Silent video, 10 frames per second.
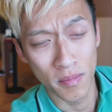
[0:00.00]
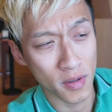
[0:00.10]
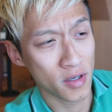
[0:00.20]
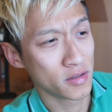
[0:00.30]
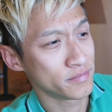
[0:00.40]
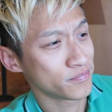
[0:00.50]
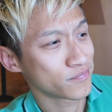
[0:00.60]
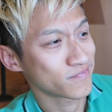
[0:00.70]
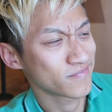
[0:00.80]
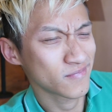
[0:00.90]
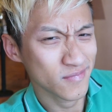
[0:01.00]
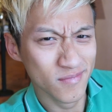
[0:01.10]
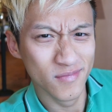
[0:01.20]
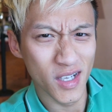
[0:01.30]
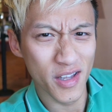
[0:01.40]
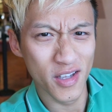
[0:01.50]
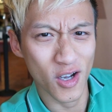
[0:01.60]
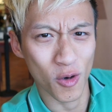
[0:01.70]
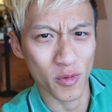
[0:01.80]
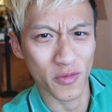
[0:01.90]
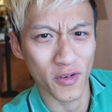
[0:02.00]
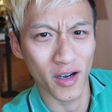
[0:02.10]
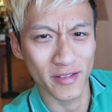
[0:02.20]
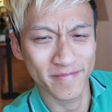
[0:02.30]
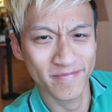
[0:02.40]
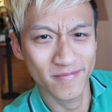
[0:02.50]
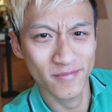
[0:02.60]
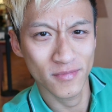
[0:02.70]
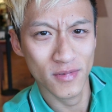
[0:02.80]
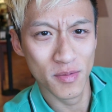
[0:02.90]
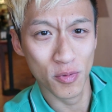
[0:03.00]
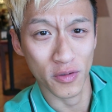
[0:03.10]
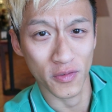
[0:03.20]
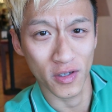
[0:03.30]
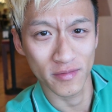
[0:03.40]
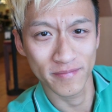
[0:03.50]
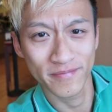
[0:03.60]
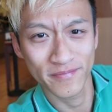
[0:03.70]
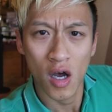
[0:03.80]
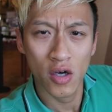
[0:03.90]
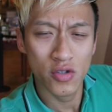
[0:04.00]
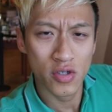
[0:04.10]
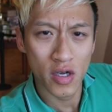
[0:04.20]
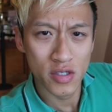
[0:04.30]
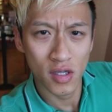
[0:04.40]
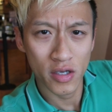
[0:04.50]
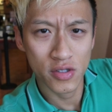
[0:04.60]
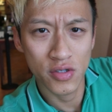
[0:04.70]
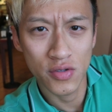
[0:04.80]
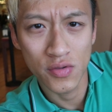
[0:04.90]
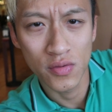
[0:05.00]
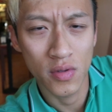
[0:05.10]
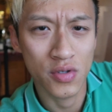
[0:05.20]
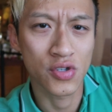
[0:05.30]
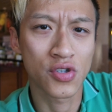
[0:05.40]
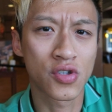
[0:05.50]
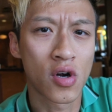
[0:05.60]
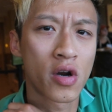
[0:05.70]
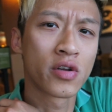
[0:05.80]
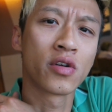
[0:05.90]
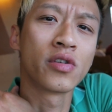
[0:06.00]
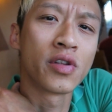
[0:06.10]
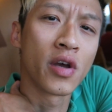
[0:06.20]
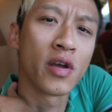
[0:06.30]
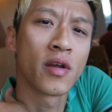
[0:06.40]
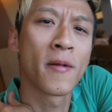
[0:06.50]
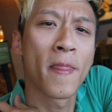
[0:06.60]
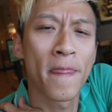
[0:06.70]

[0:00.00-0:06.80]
But I think I'll be fine. It's pretty fun. How would you guys like to start your day?